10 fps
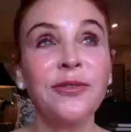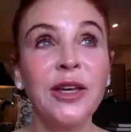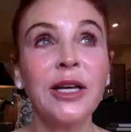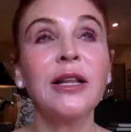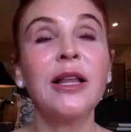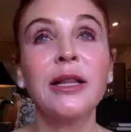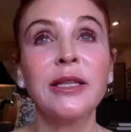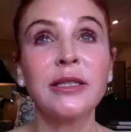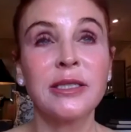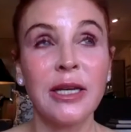feel a little
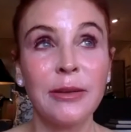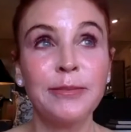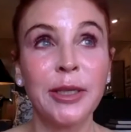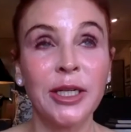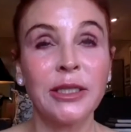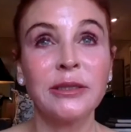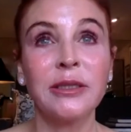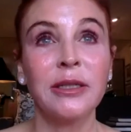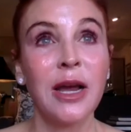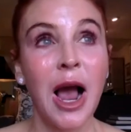sunburned,
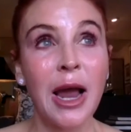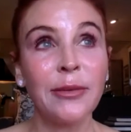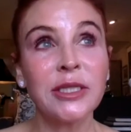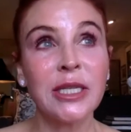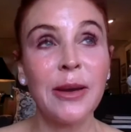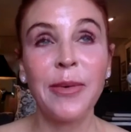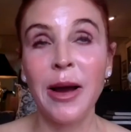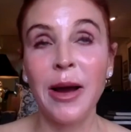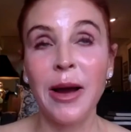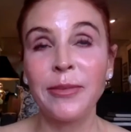I would say,
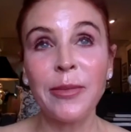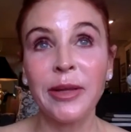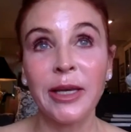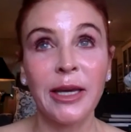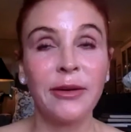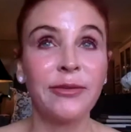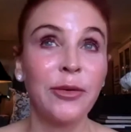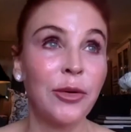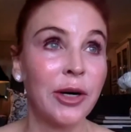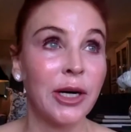probably
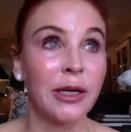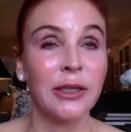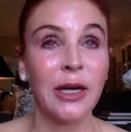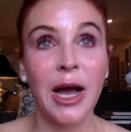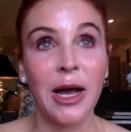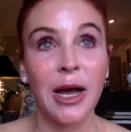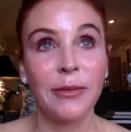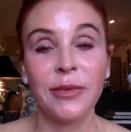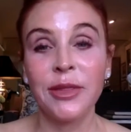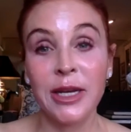for
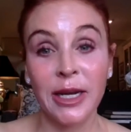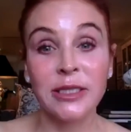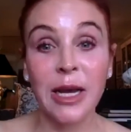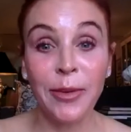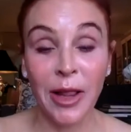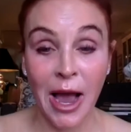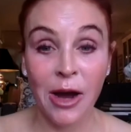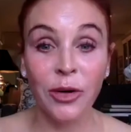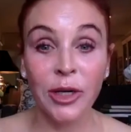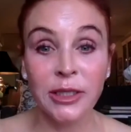the next couple
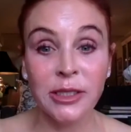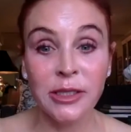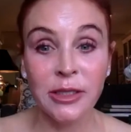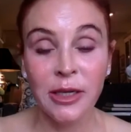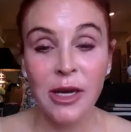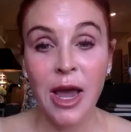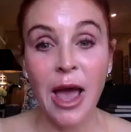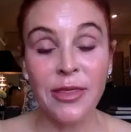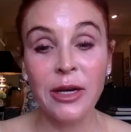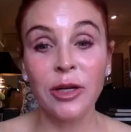hours, and then
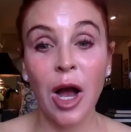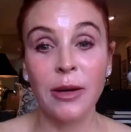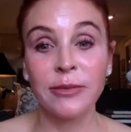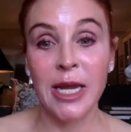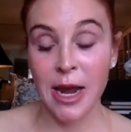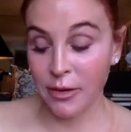it'll calm down.